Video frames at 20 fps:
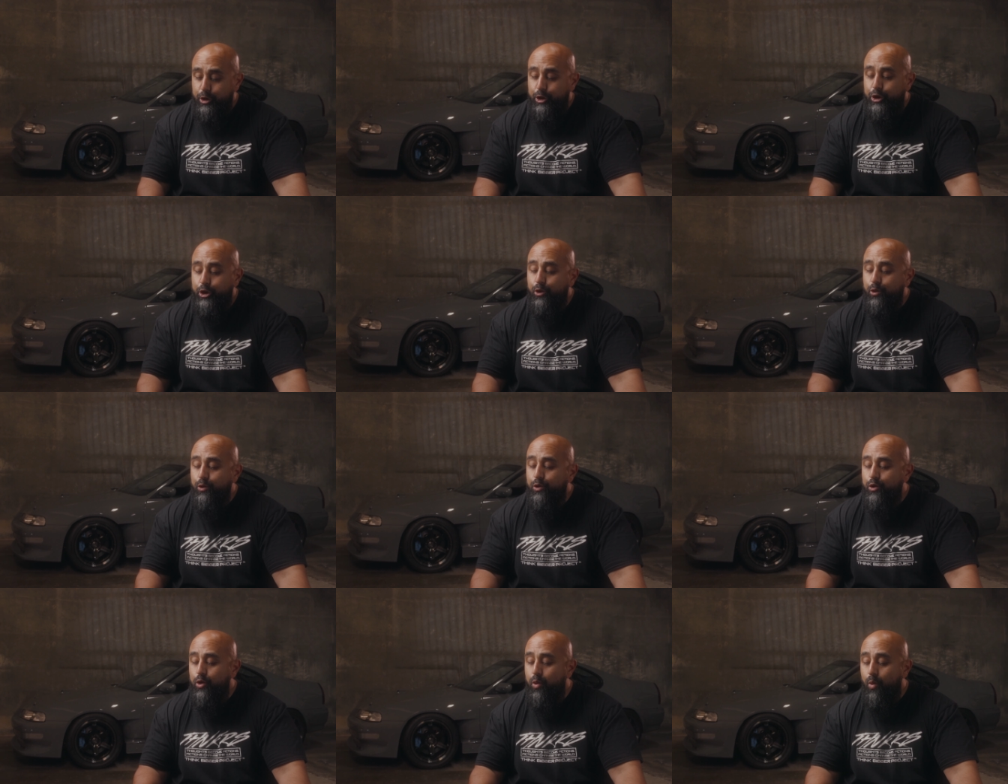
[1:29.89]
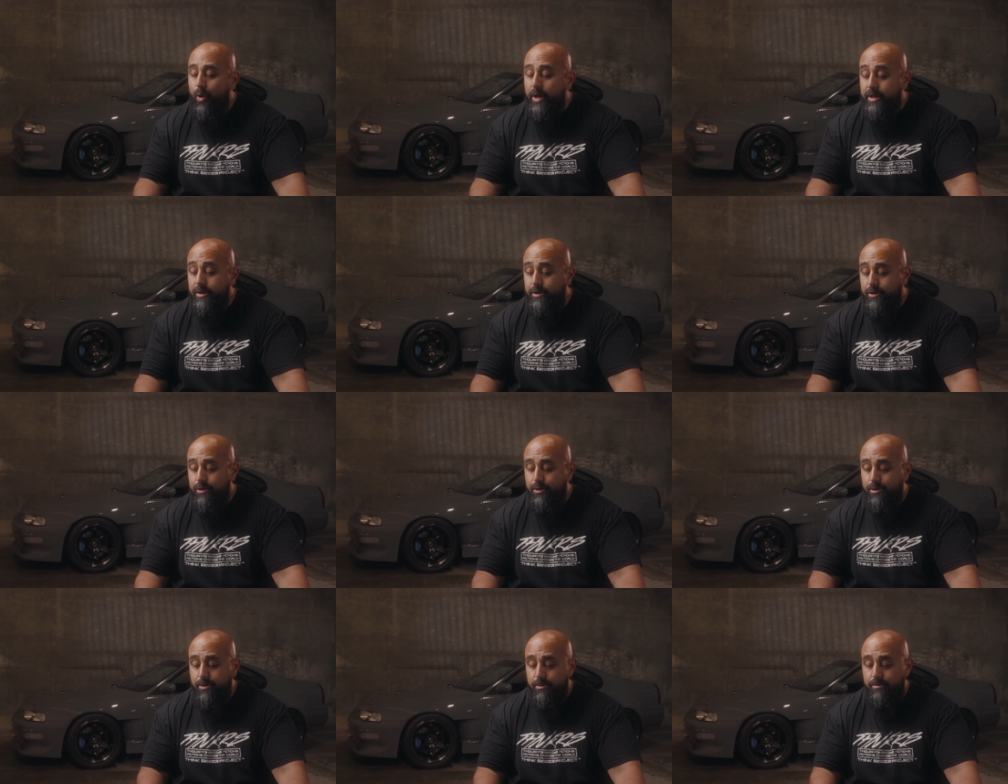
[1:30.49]
June
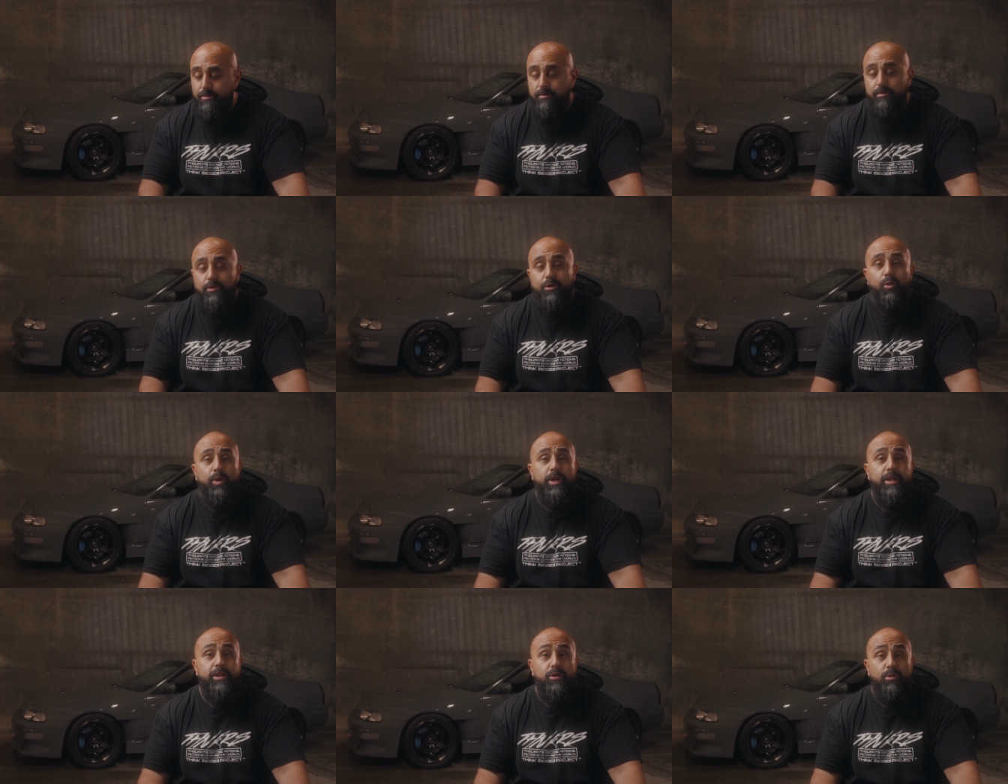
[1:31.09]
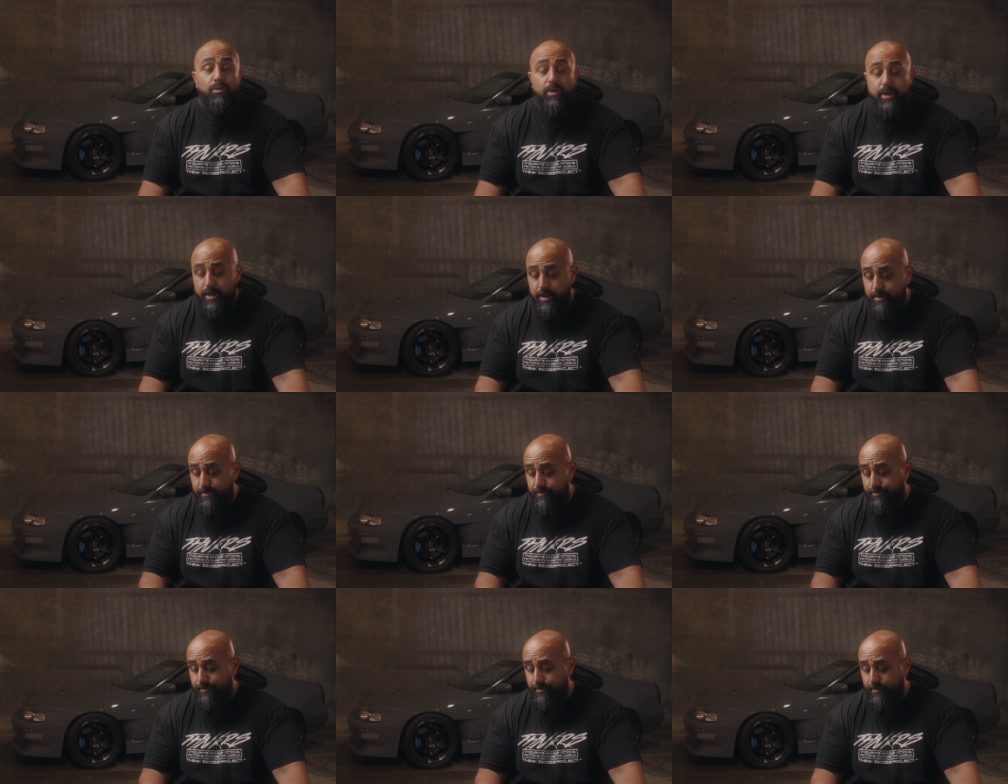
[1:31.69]
22, 2020.